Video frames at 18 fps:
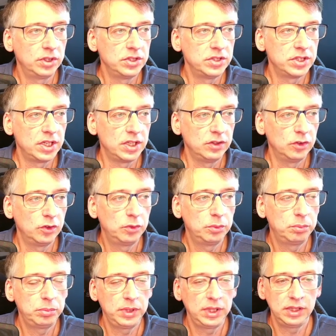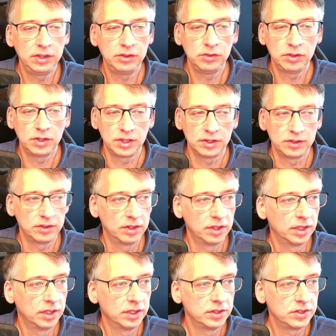can change the speed, you
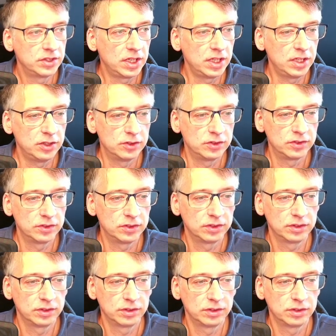can change